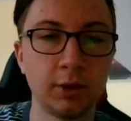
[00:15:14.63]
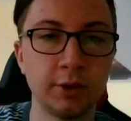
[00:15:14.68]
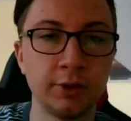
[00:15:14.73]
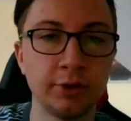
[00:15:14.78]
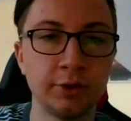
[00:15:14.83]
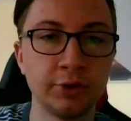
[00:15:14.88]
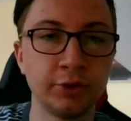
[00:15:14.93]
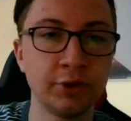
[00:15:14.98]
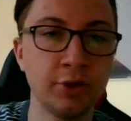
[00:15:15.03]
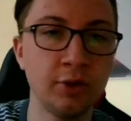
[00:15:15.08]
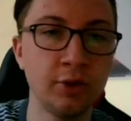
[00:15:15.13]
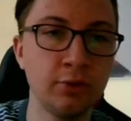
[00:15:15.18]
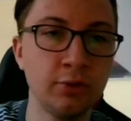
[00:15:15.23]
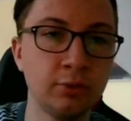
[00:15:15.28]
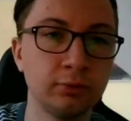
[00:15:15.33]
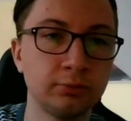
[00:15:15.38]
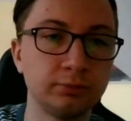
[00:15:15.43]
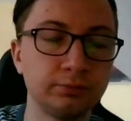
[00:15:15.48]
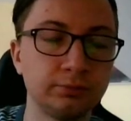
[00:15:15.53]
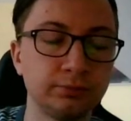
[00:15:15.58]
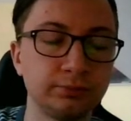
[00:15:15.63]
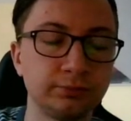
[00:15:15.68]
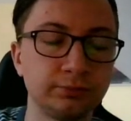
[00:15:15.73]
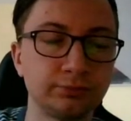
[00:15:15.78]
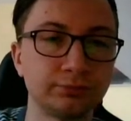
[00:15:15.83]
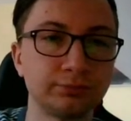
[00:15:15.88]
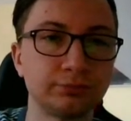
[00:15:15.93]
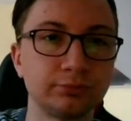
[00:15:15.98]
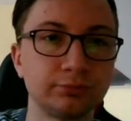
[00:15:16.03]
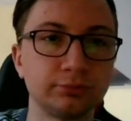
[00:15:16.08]
So
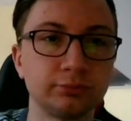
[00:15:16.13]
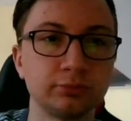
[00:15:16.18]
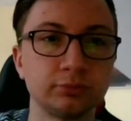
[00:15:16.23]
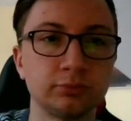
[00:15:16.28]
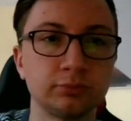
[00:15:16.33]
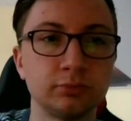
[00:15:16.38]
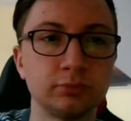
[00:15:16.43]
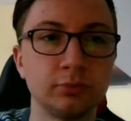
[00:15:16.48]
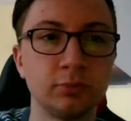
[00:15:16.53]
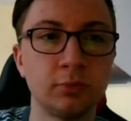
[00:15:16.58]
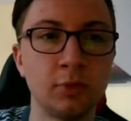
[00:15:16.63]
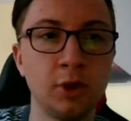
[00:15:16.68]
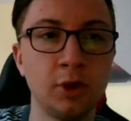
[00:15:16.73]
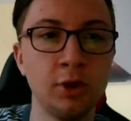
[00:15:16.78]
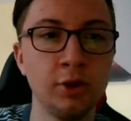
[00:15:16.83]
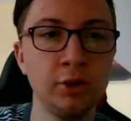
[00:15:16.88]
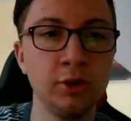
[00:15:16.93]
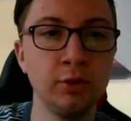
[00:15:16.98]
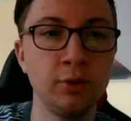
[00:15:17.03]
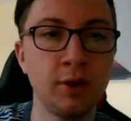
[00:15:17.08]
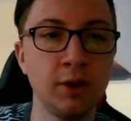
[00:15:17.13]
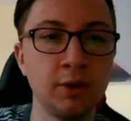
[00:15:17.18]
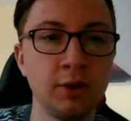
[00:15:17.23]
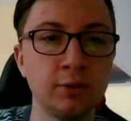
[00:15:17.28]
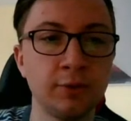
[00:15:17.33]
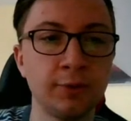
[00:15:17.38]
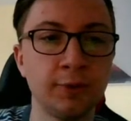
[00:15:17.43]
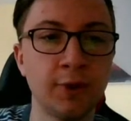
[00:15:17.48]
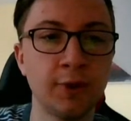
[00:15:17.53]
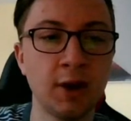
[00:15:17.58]
only way to
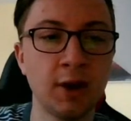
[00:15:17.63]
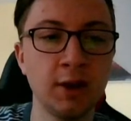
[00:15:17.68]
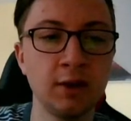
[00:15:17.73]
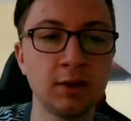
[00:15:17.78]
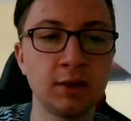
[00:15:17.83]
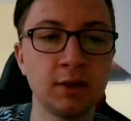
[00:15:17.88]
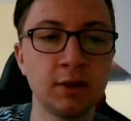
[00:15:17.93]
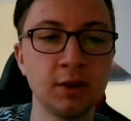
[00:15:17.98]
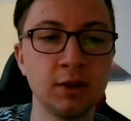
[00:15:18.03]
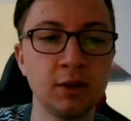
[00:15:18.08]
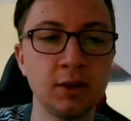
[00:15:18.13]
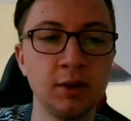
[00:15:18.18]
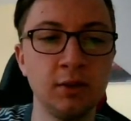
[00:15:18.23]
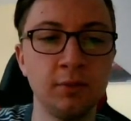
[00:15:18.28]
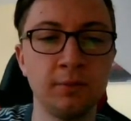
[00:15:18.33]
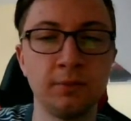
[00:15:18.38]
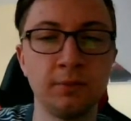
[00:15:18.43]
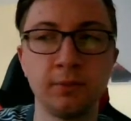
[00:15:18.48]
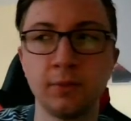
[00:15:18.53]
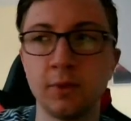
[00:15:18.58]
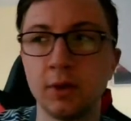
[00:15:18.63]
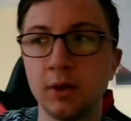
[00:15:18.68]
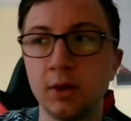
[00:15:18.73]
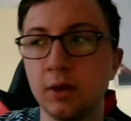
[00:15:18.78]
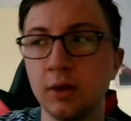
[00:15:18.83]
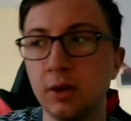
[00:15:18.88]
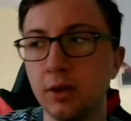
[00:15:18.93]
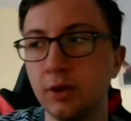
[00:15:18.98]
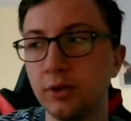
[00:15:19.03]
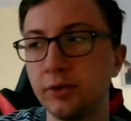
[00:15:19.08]
fight here
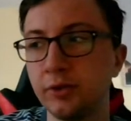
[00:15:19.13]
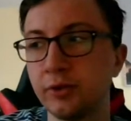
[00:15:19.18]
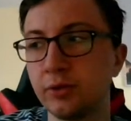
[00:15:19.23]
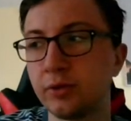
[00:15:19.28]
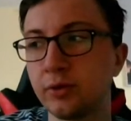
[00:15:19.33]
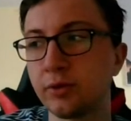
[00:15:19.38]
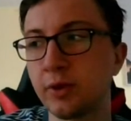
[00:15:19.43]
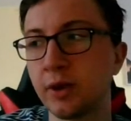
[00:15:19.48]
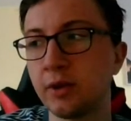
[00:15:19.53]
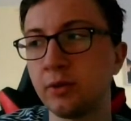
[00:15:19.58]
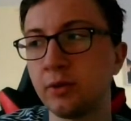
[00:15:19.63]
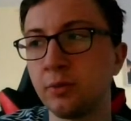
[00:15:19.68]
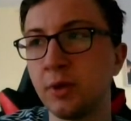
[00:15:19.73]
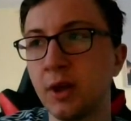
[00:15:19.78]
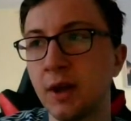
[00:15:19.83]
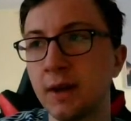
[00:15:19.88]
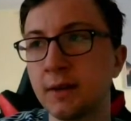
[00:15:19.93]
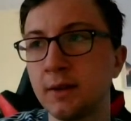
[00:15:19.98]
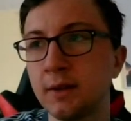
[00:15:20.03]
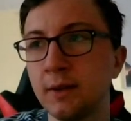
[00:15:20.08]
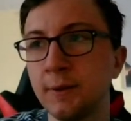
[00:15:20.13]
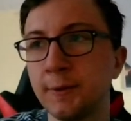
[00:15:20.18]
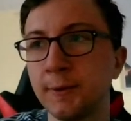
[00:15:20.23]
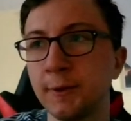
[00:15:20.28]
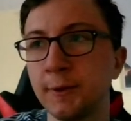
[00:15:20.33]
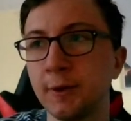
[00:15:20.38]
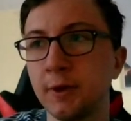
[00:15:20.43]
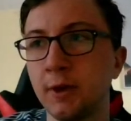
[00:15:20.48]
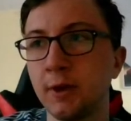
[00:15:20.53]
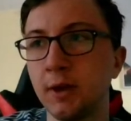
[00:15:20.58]
is to try to be active
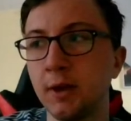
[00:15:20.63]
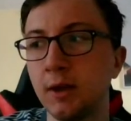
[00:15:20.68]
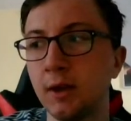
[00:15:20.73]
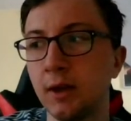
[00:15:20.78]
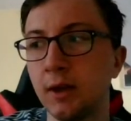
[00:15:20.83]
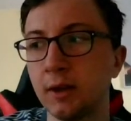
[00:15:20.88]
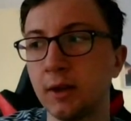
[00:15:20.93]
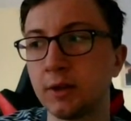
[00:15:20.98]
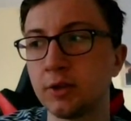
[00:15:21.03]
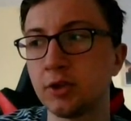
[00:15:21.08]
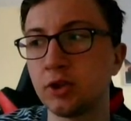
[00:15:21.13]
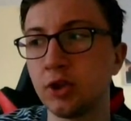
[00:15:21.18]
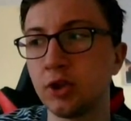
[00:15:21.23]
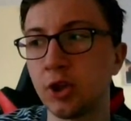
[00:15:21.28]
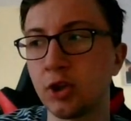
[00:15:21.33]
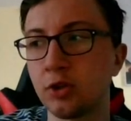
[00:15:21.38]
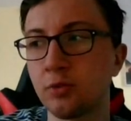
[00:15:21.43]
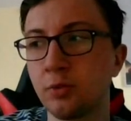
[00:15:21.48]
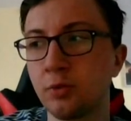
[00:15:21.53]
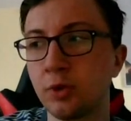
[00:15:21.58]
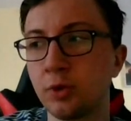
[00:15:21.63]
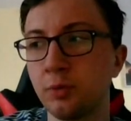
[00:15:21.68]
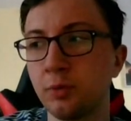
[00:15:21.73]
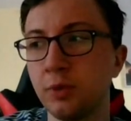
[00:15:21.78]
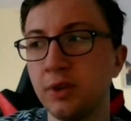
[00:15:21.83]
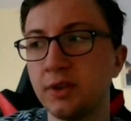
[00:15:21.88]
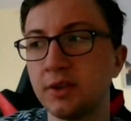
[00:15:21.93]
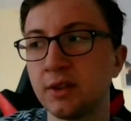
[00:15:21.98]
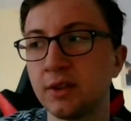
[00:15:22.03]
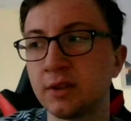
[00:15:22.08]
and exchange more
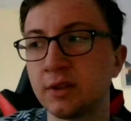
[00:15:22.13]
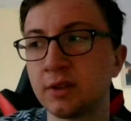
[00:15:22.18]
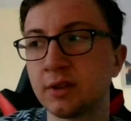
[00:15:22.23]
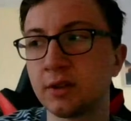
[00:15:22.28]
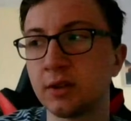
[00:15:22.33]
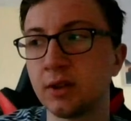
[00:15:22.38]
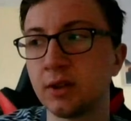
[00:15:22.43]
pieces.